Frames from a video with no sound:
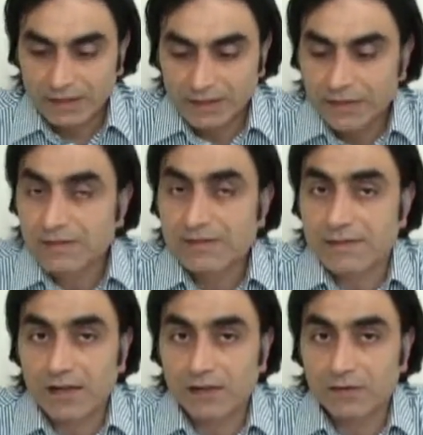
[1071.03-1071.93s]

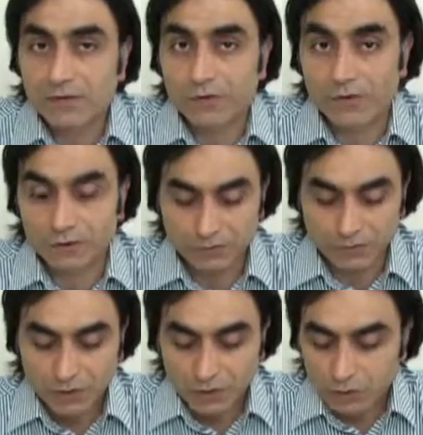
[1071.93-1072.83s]
These are for
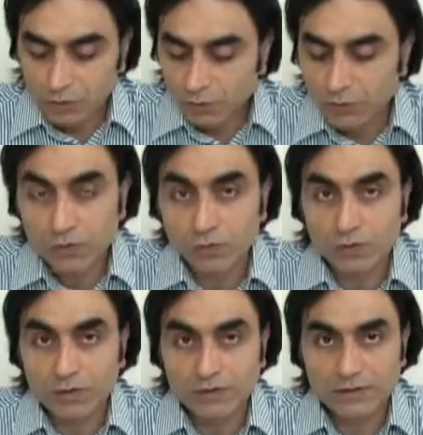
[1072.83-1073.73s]
you.
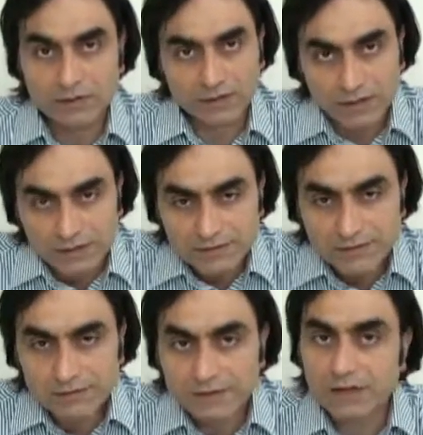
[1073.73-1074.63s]
Kulu,
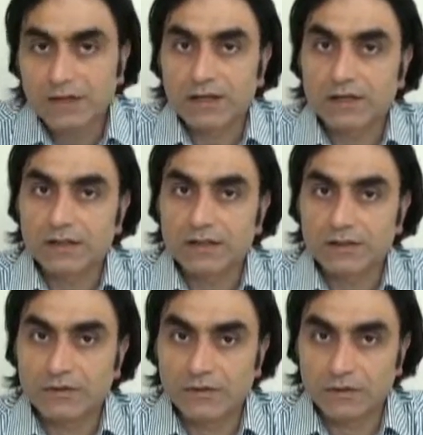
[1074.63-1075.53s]
not
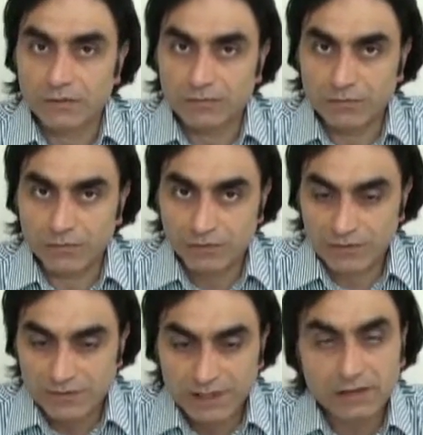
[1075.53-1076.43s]

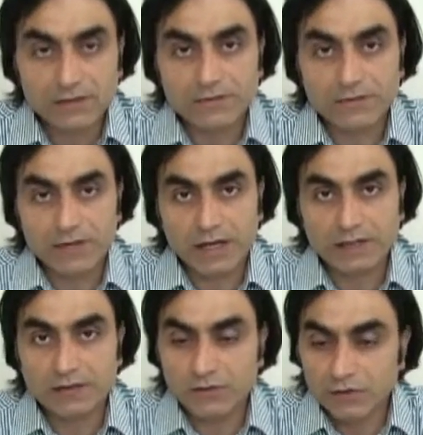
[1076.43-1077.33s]
yourself,
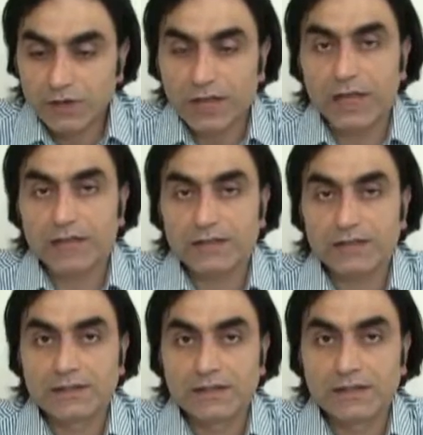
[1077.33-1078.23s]
and you can
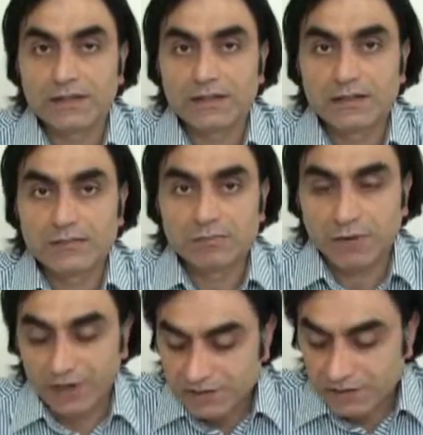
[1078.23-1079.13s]

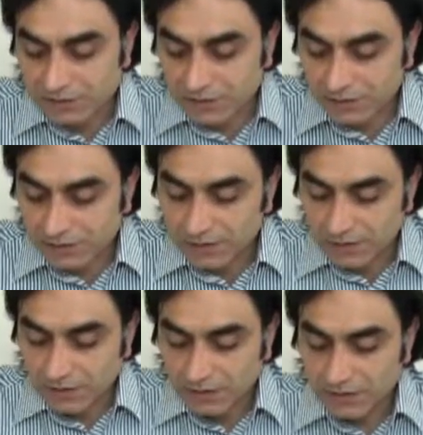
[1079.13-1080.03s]
pasture
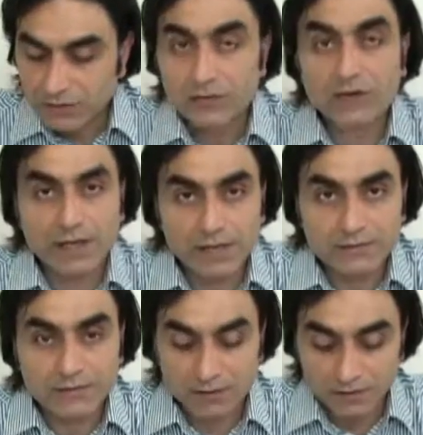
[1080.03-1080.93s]
your
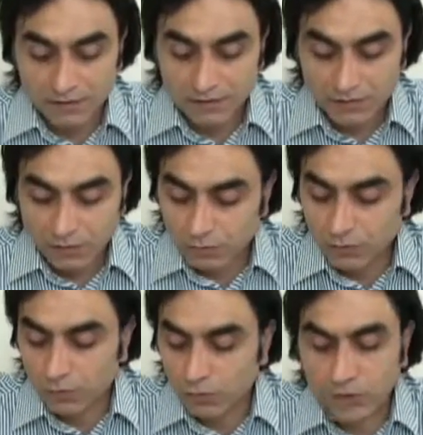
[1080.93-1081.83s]
cattle.
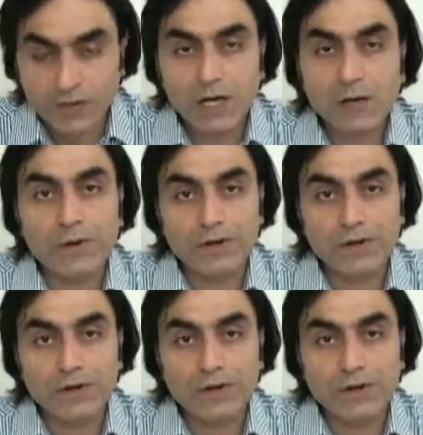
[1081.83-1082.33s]
Kulu wara'u